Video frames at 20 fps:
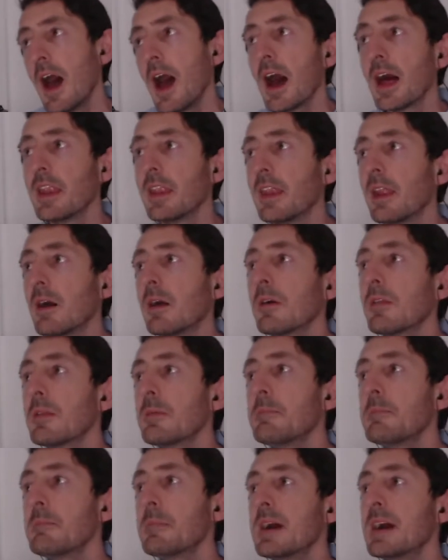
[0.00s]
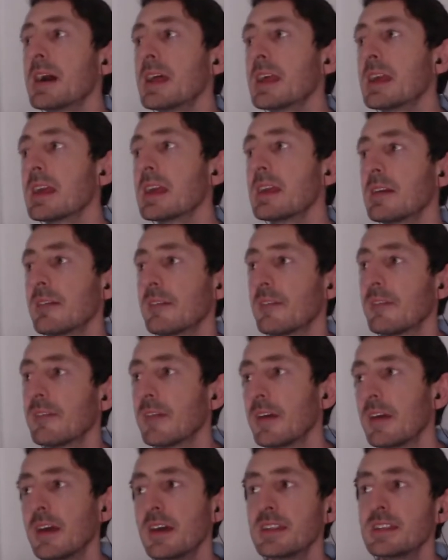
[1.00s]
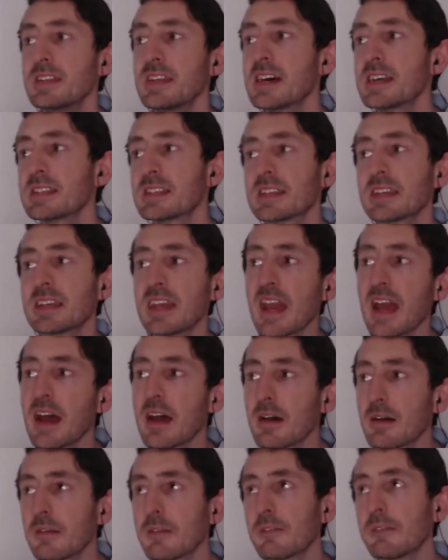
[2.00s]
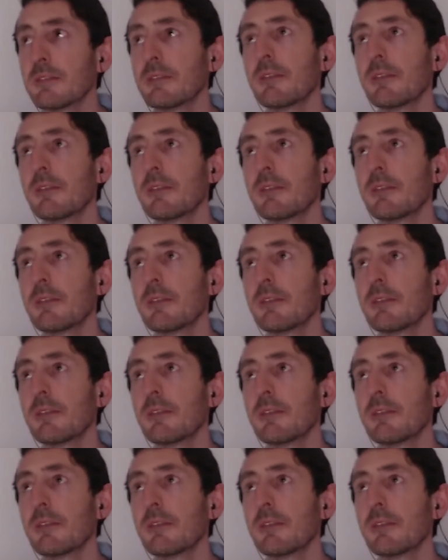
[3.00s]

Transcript: I know the money doesn't count.